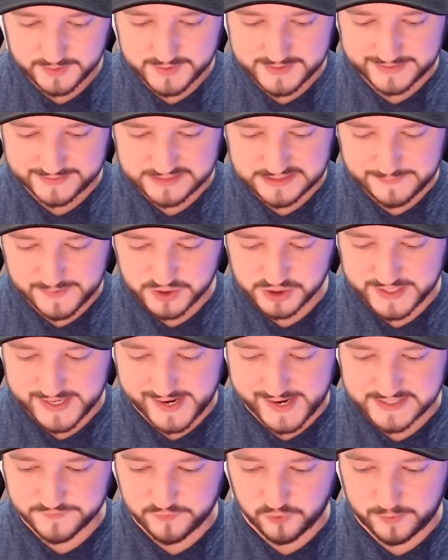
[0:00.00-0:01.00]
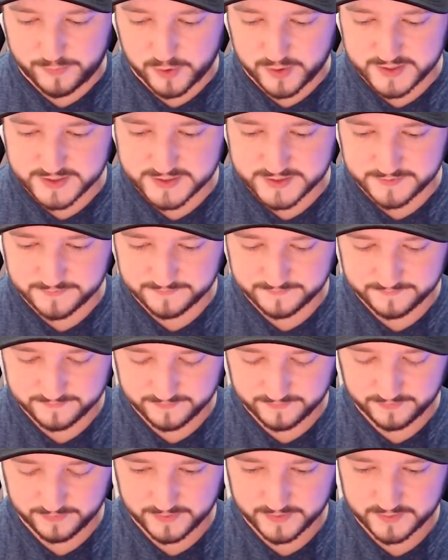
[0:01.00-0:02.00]
That's too much to ask for, boys.
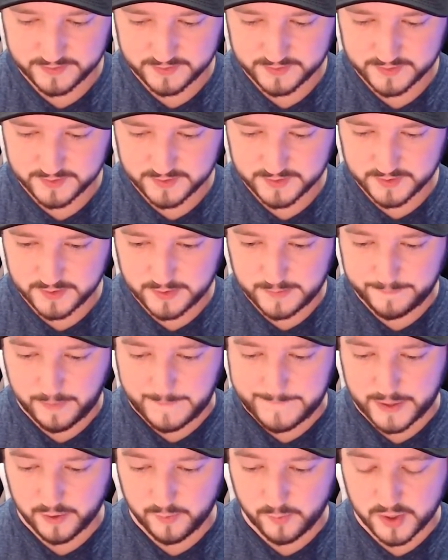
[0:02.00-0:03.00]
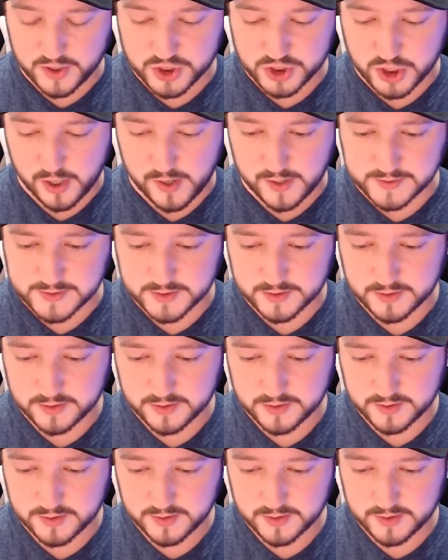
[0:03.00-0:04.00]
Barbarian one shot.
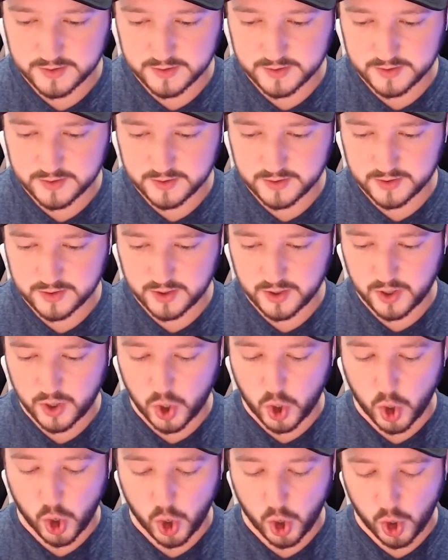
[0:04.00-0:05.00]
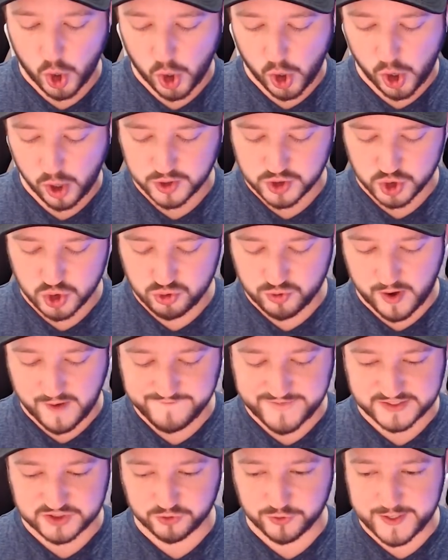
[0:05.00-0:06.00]
Oh, two
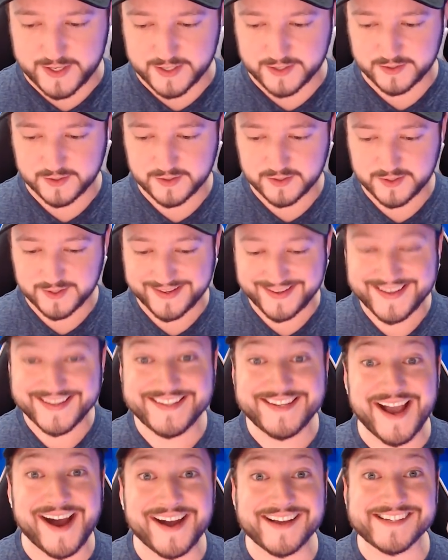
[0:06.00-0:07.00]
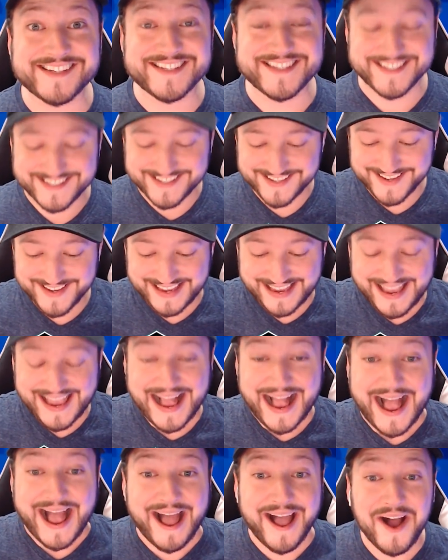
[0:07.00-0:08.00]
crown victory. Yes.
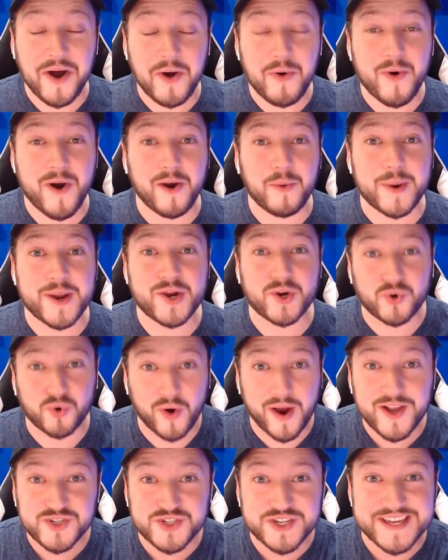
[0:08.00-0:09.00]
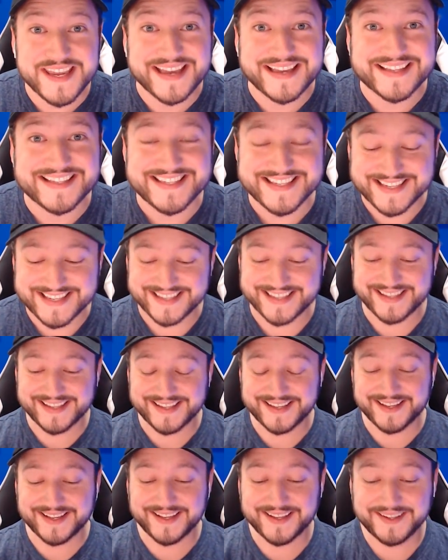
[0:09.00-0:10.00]
How are we crushing it?
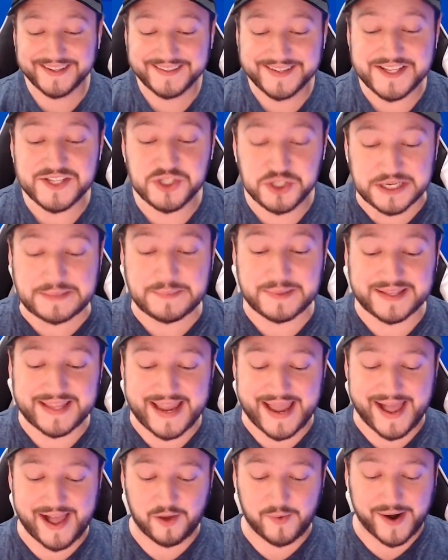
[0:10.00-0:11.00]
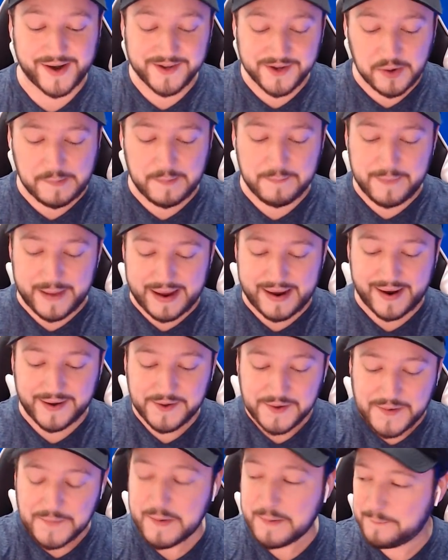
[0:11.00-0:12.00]
Legitimately, how? I know I'm,
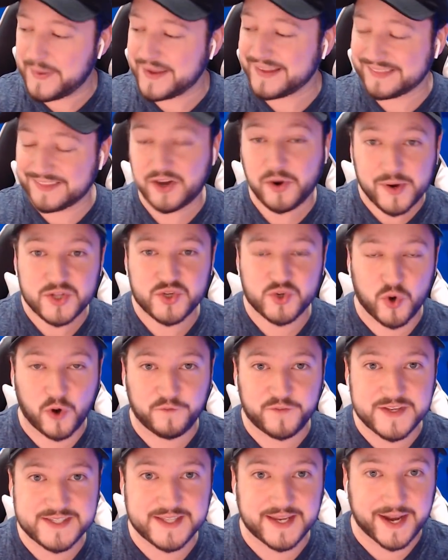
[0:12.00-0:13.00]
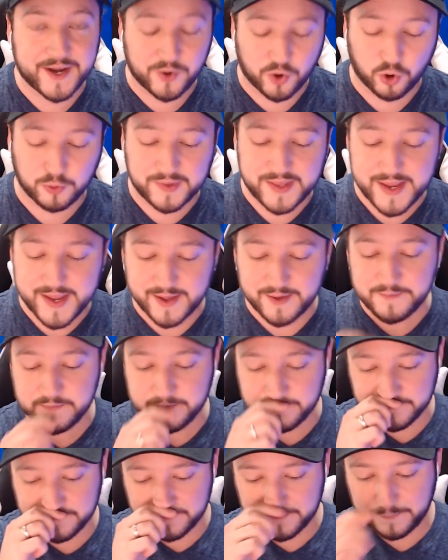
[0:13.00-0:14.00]
I know I'm a bit lower in trophies than I normally
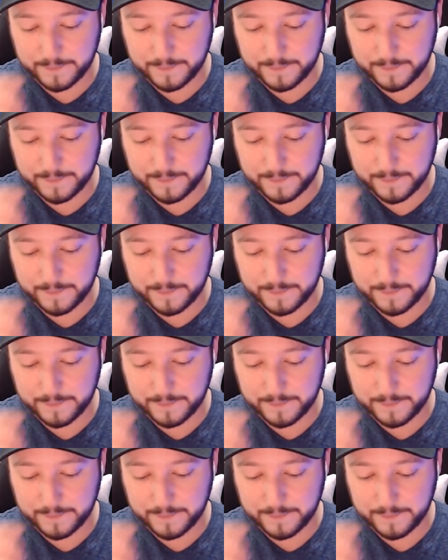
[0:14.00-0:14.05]
am.